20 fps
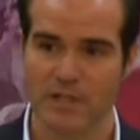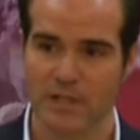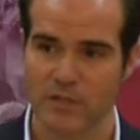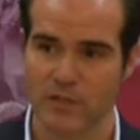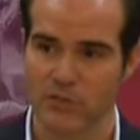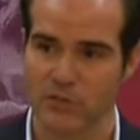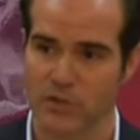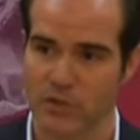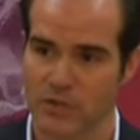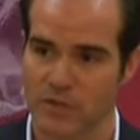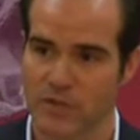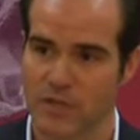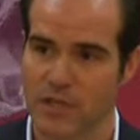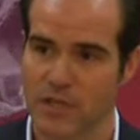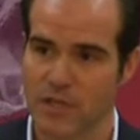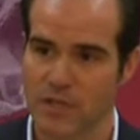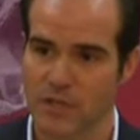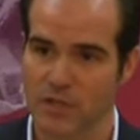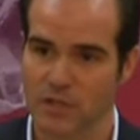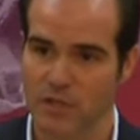interest,
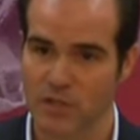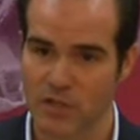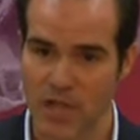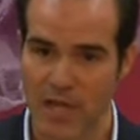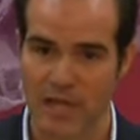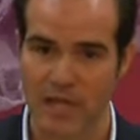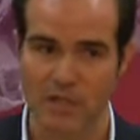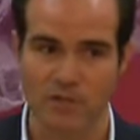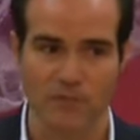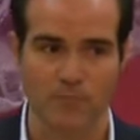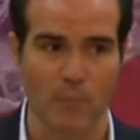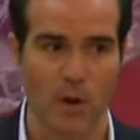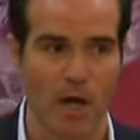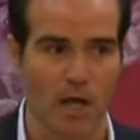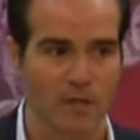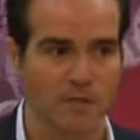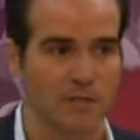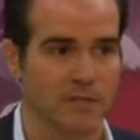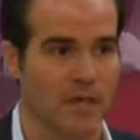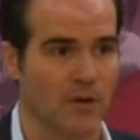the change of
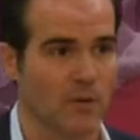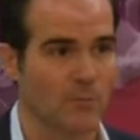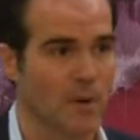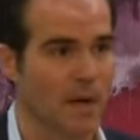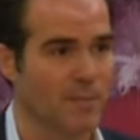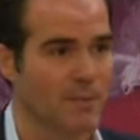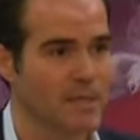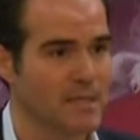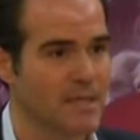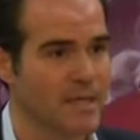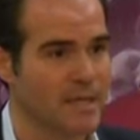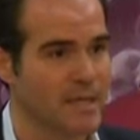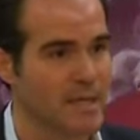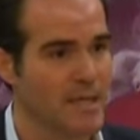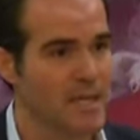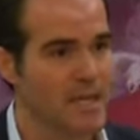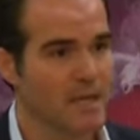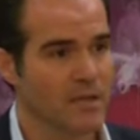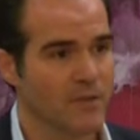policy that Obama did,